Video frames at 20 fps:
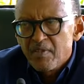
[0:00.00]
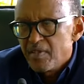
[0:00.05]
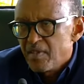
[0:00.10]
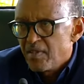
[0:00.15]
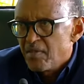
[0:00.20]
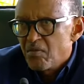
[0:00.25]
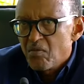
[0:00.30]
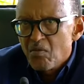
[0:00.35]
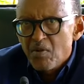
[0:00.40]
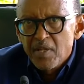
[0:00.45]

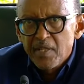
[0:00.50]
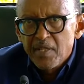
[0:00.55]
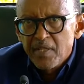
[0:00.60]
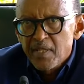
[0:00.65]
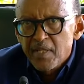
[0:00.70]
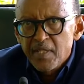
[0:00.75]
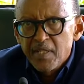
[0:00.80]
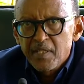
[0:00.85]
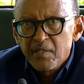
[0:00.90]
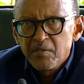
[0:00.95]
in
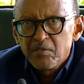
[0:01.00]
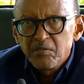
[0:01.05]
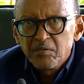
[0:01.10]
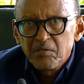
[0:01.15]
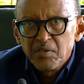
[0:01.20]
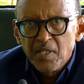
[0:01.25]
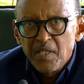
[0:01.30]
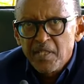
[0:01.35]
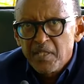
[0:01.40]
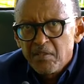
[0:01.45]
Rwanda,
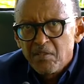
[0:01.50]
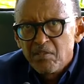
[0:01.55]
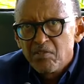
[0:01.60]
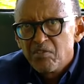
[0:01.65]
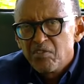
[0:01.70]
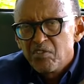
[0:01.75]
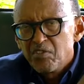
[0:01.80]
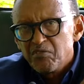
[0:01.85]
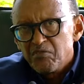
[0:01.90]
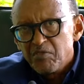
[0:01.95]
we had our
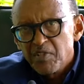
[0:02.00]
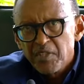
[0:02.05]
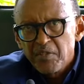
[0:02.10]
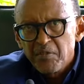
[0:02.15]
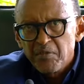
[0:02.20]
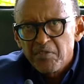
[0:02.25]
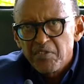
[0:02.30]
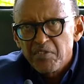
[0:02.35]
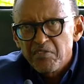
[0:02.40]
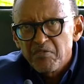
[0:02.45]
own
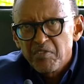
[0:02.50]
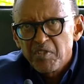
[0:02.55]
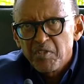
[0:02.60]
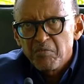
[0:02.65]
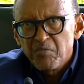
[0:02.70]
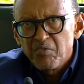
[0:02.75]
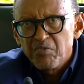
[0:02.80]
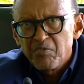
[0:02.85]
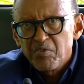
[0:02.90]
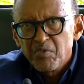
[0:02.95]
values
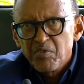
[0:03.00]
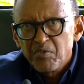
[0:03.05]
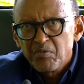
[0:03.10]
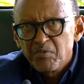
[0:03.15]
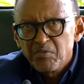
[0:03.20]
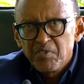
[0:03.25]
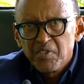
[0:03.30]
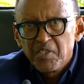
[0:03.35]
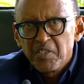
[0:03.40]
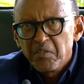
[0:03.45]
even
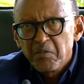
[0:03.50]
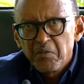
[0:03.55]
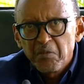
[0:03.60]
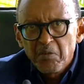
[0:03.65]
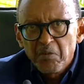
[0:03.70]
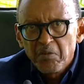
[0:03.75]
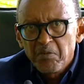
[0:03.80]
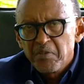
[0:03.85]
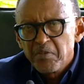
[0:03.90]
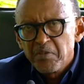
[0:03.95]
before. Then
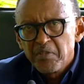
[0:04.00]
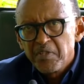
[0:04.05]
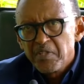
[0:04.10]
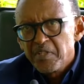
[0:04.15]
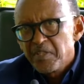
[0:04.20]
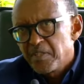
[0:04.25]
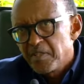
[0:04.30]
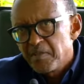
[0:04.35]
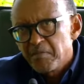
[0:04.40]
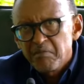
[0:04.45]

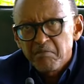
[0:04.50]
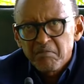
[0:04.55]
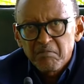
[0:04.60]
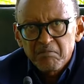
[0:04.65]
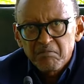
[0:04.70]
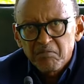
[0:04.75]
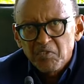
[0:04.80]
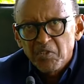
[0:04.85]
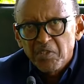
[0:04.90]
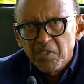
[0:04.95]

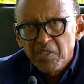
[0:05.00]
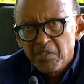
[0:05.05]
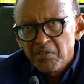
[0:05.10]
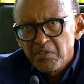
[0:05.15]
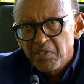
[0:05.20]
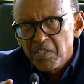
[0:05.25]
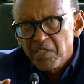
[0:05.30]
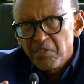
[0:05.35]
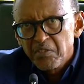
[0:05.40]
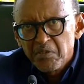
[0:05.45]
colonialism,
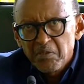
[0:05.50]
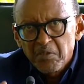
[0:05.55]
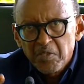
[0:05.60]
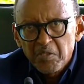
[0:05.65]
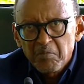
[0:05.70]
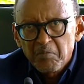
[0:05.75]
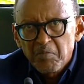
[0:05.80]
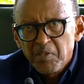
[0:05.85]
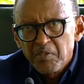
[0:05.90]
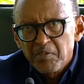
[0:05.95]
okay, we can
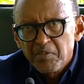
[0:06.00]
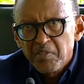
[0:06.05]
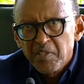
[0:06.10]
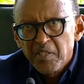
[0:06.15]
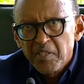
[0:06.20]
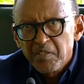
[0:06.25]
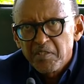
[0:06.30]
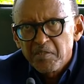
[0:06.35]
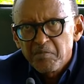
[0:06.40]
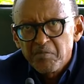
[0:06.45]
talk about
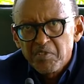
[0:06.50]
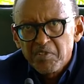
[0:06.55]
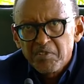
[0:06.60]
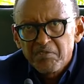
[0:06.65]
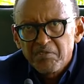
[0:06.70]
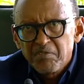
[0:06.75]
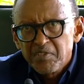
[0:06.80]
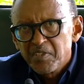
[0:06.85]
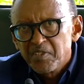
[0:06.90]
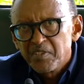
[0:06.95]
that
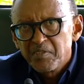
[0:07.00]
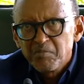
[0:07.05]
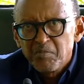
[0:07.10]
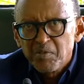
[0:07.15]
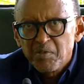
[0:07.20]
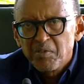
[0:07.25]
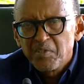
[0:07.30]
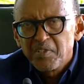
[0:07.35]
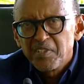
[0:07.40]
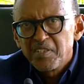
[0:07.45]
briefly,
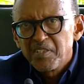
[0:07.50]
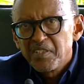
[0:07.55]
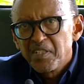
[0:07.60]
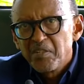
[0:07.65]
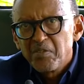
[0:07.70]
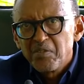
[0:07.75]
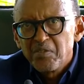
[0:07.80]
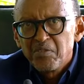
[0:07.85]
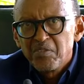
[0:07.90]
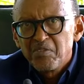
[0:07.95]
brought
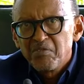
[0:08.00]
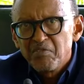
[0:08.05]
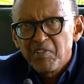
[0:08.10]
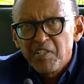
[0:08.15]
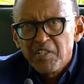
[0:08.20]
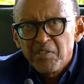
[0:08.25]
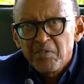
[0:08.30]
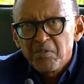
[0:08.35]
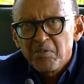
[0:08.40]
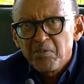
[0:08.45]
their own
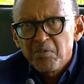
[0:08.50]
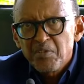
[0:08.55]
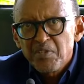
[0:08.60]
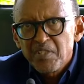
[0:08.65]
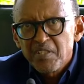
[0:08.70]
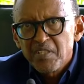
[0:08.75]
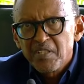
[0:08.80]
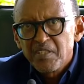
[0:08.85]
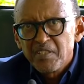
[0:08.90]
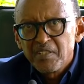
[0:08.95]

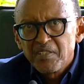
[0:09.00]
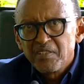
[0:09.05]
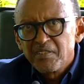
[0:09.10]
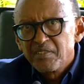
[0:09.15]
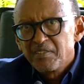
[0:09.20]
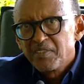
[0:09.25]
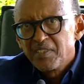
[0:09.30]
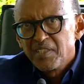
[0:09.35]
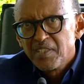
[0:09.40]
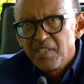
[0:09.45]
values, then